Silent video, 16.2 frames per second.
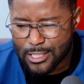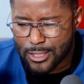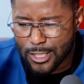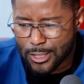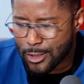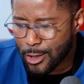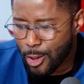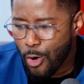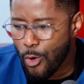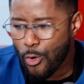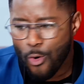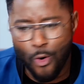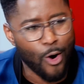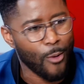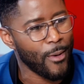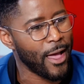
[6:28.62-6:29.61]
This
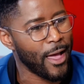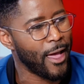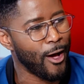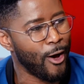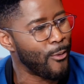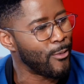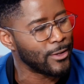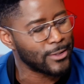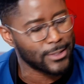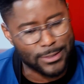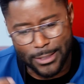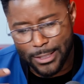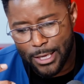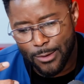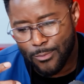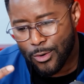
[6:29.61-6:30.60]
logo on my helmet,
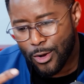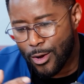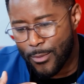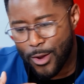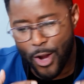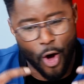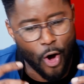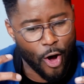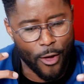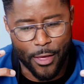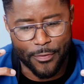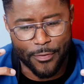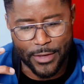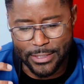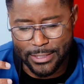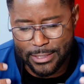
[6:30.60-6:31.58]
this emblem,
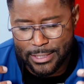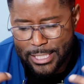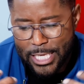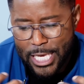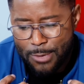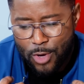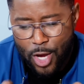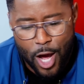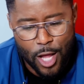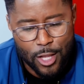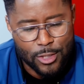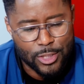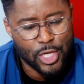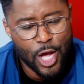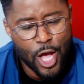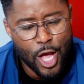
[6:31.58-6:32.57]
and these team
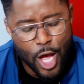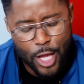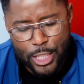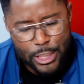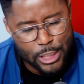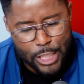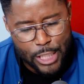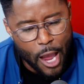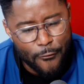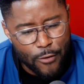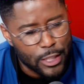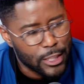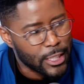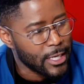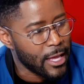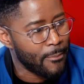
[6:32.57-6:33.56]
colors. This is
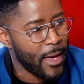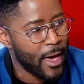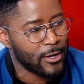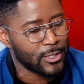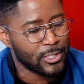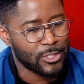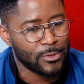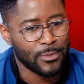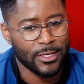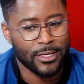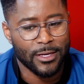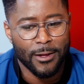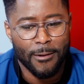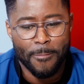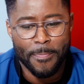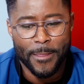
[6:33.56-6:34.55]
everything that matters to
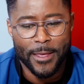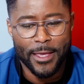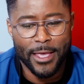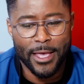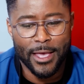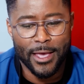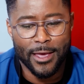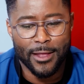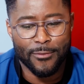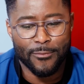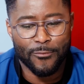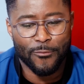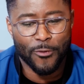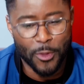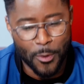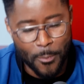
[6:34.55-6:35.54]
me. And
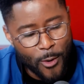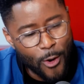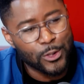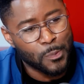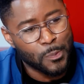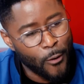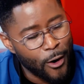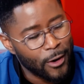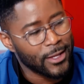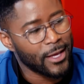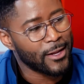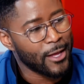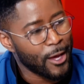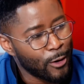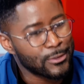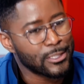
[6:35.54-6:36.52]
for the most part,
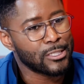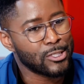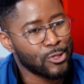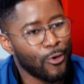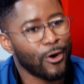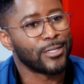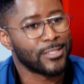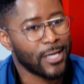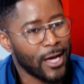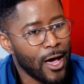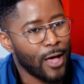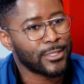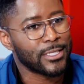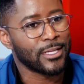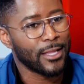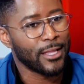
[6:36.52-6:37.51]
that helped us do our
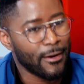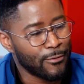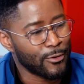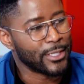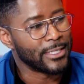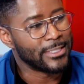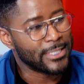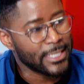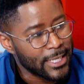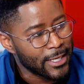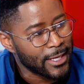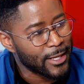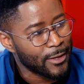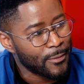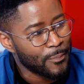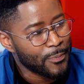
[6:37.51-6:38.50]
jobs at the level it
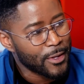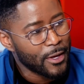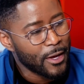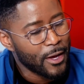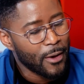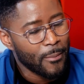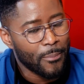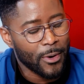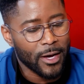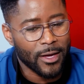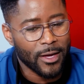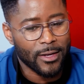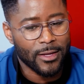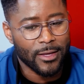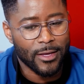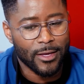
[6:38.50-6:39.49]
did. Right.
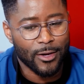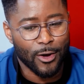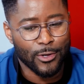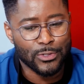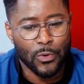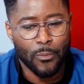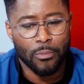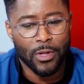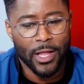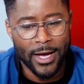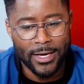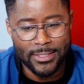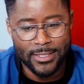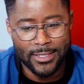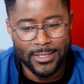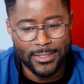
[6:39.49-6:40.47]
But it also
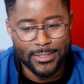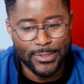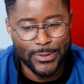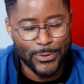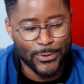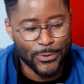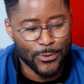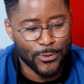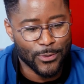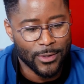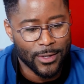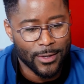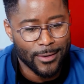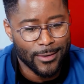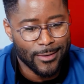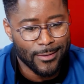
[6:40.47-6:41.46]
blinded us to
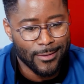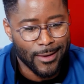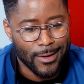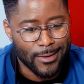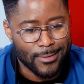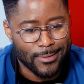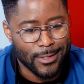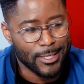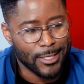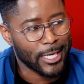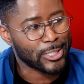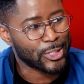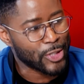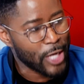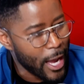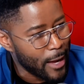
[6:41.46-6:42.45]
like the
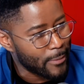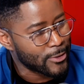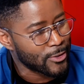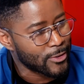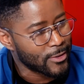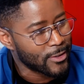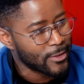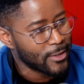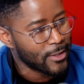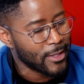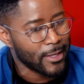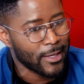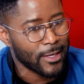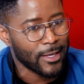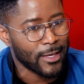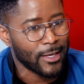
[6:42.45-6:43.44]
next chapter
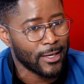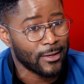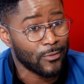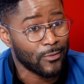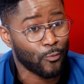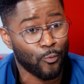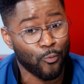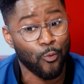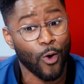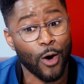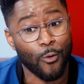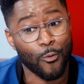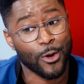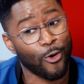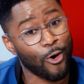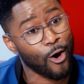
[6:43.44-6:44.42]
and
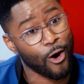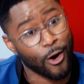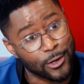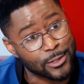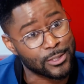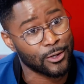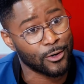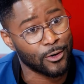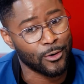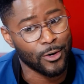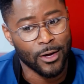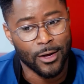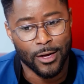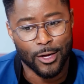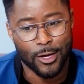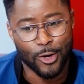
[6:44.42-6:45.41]
what we were
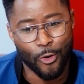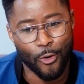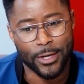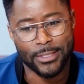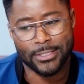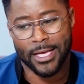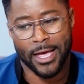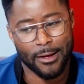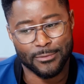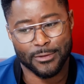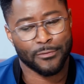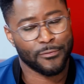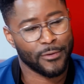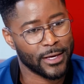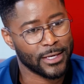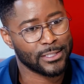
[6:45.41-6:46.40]
also going to have
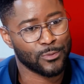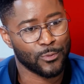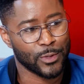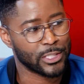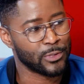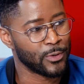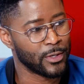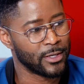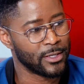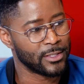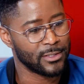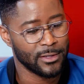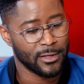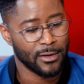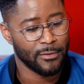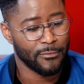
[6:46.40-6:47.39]
to face, which
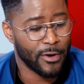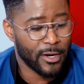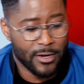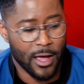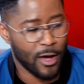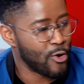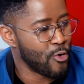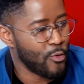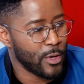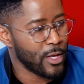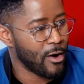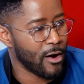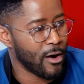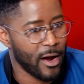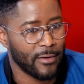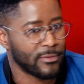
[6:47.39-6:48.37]
was figuring out who
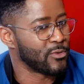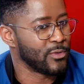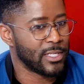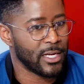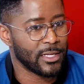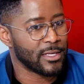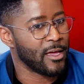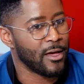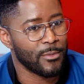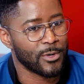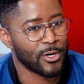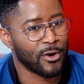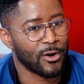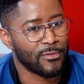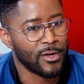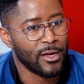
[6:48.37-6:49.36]
we are after we take the
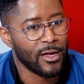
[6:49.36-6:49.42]
helmet off.